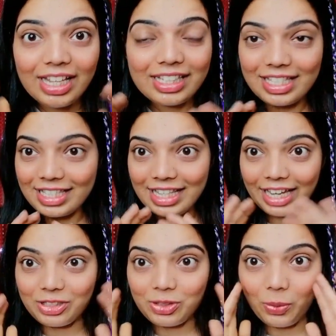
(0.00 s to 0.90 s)
This is
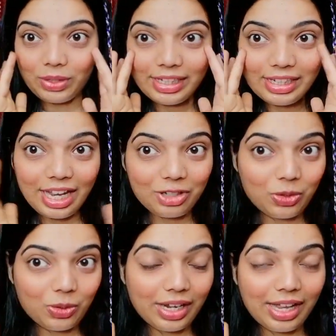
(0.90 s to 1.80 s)
like totally
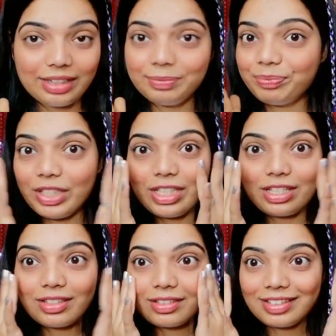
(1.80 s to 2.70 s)
natural, and this is
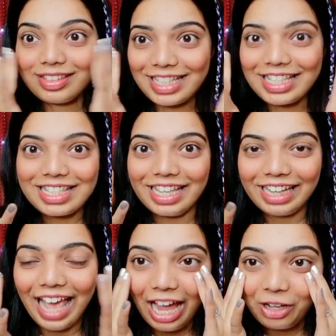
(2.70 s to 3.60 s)
it
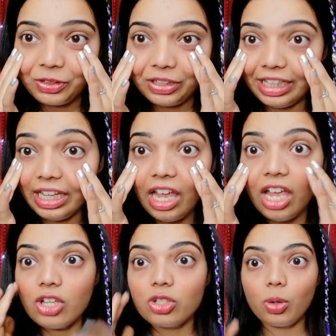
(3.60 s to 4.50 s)
actually. So